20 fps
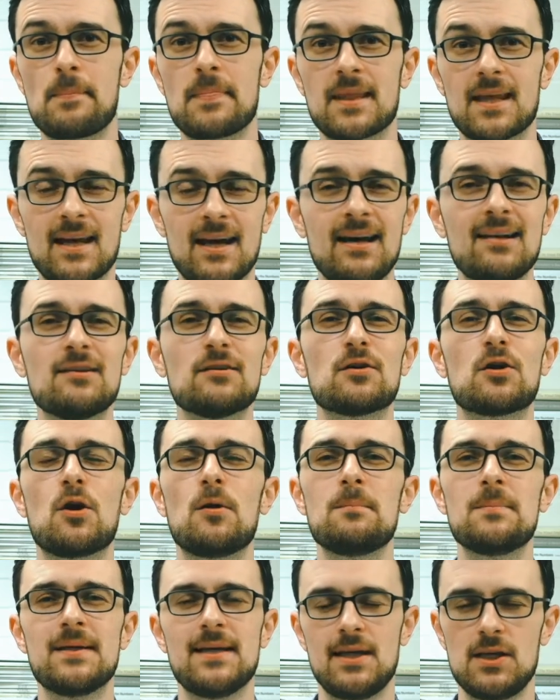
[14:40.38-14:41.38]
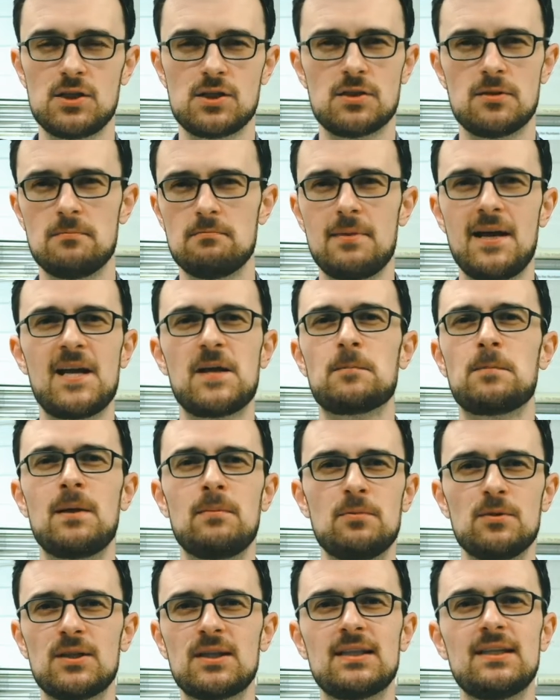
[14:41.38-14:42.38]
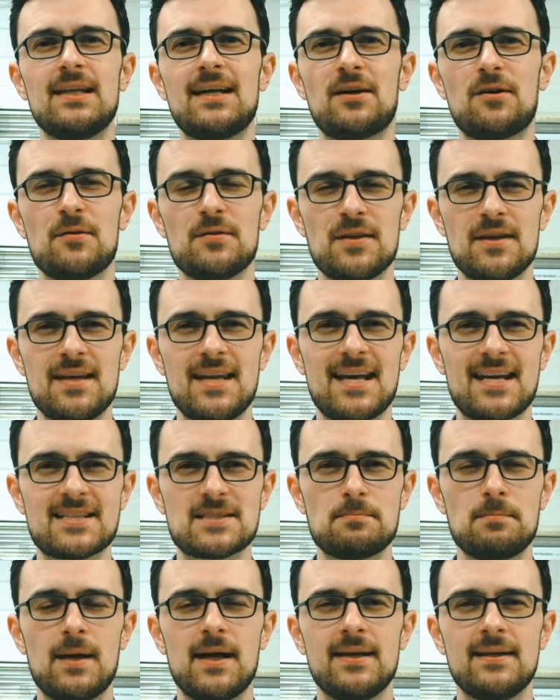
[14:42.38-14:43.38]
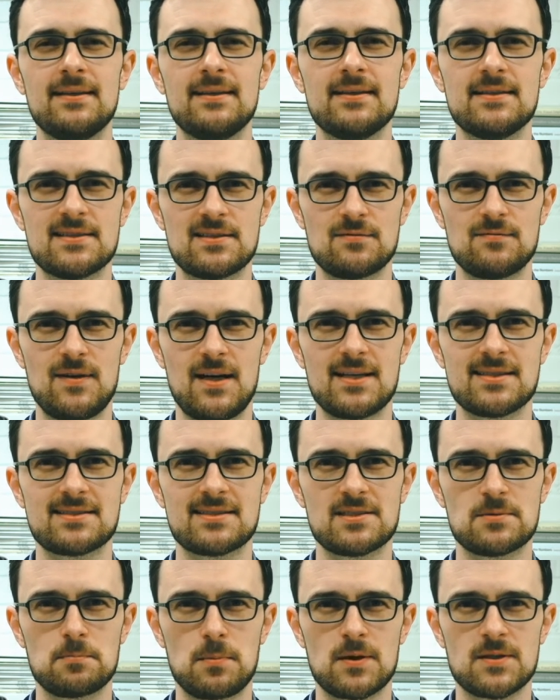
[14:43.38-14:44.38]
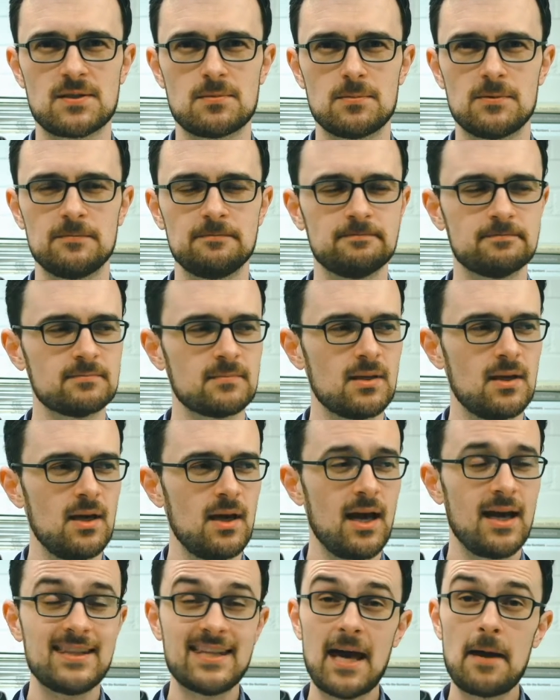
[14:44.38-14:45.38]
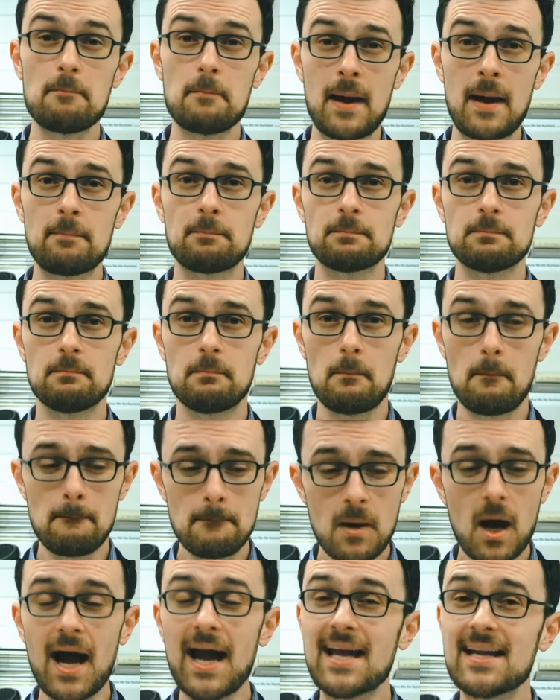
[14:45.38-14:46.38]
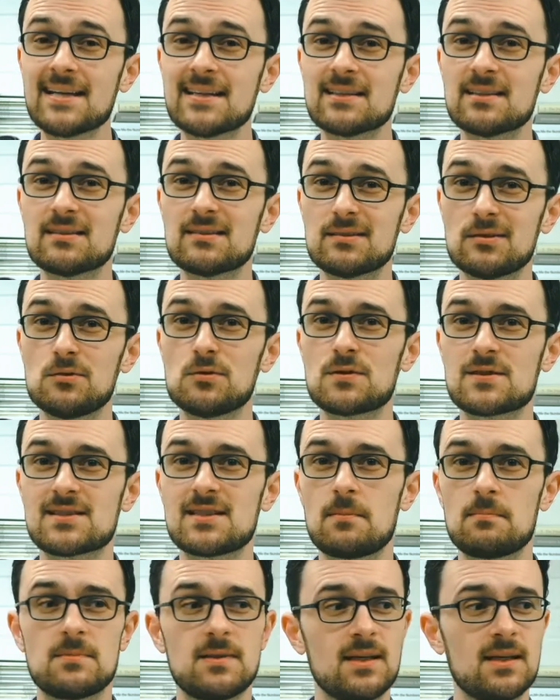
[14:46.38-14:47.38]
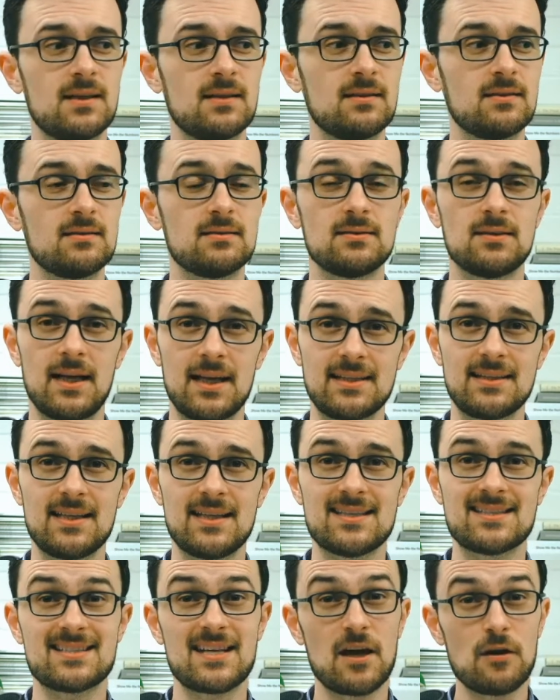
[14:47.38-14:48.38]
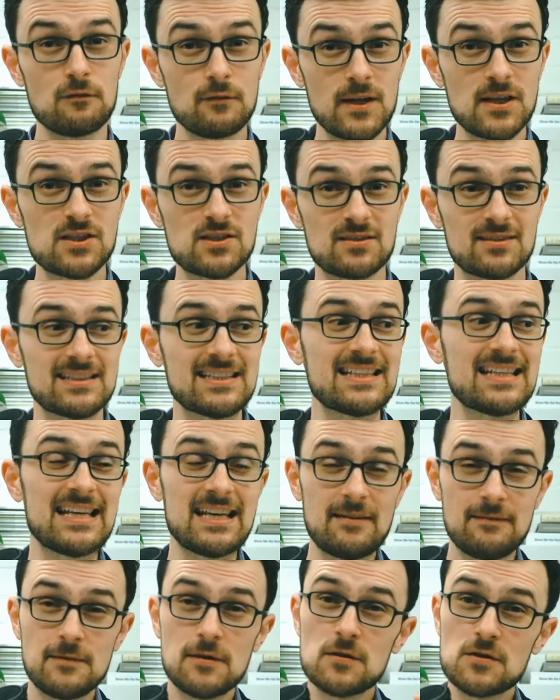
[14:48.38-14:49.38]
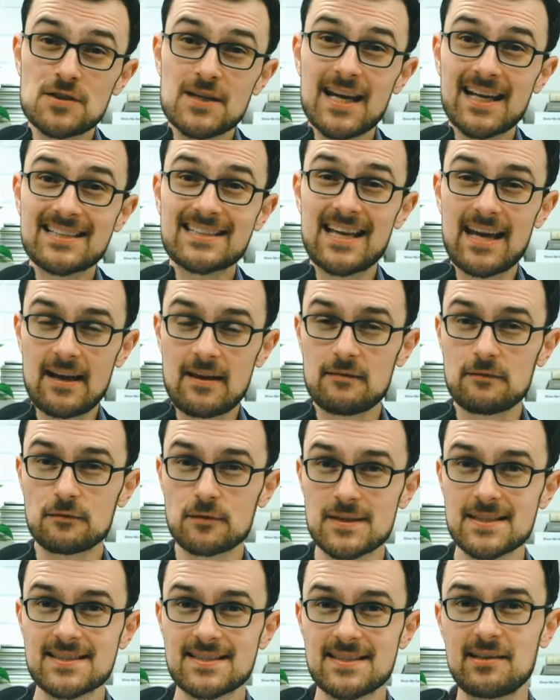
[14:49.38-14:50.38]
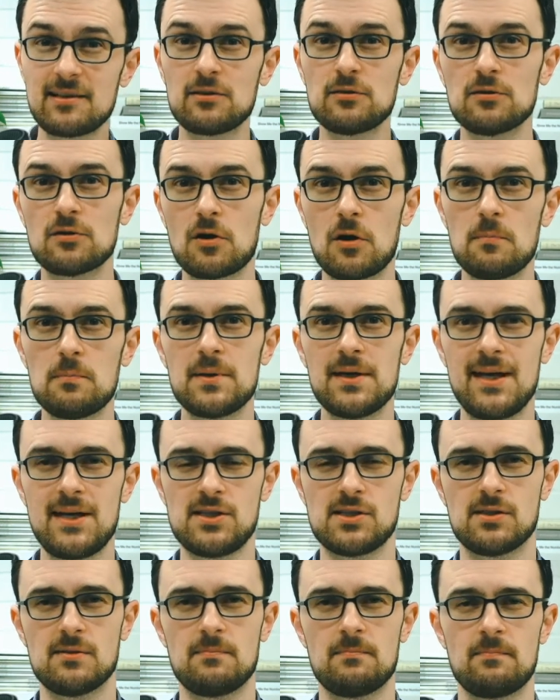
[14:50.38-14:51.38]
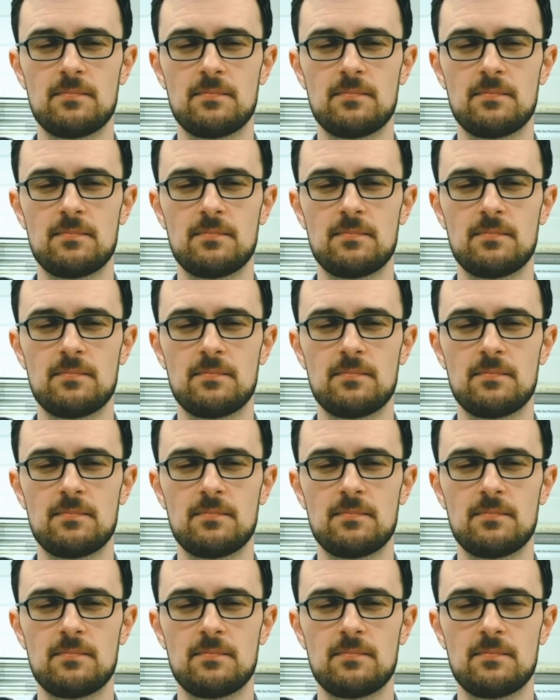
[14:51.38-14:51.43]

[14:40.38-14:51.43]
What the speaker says: color combination makes people click on the next button as fast as possible. And that map might look something like this eventually, if you checked every single combination.